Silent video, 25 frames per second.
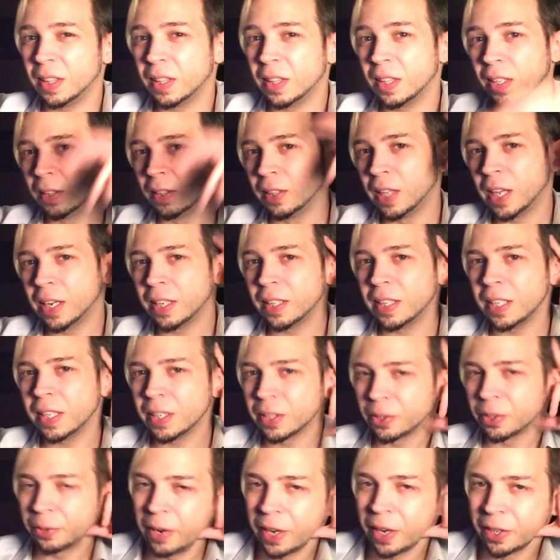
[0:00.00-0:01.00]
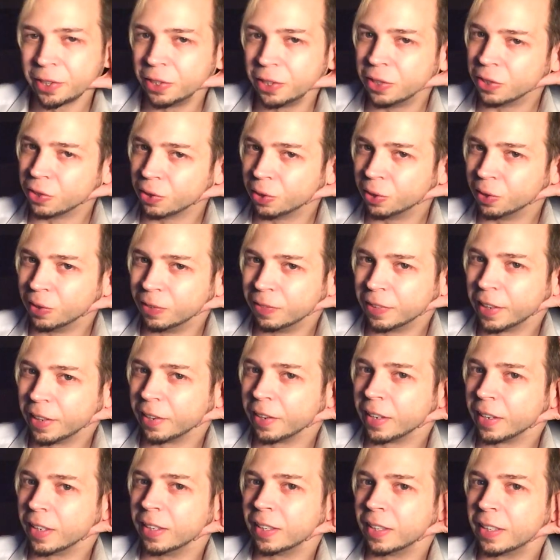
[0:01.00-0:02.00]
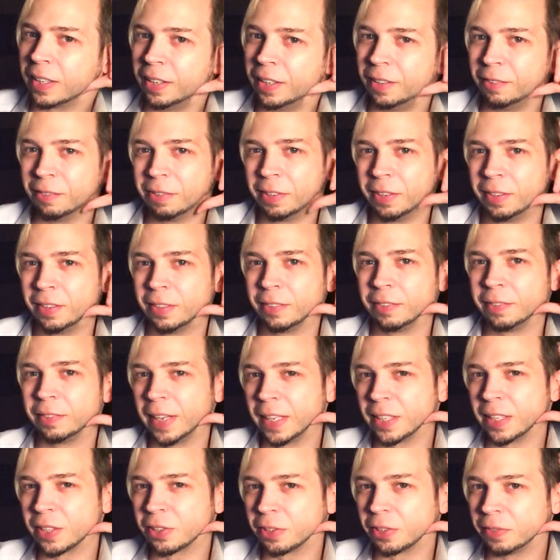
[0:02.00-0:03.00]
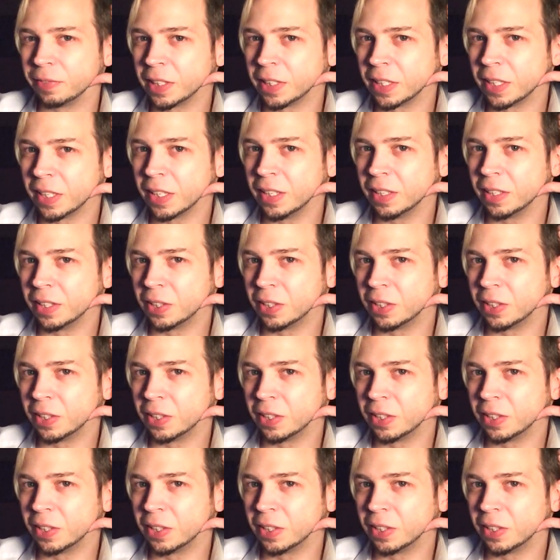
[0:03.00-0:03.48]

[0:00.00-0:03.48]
a lot of the interactions are a very kind of fan service-y.